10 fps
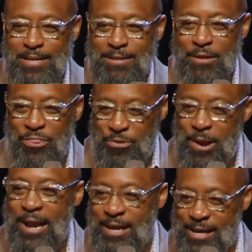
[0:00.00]
The
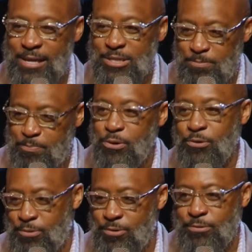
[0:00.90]
threat is
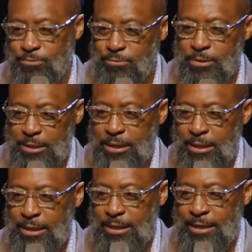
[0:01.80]
plural.
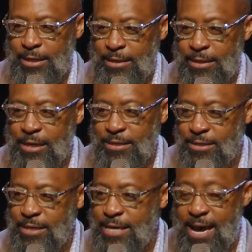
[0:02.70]
And thus
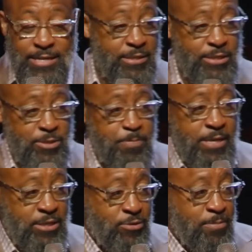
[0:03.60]
he has to
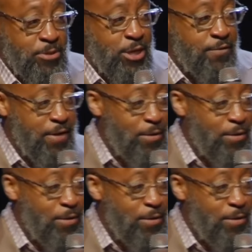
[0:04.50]
speak to himself and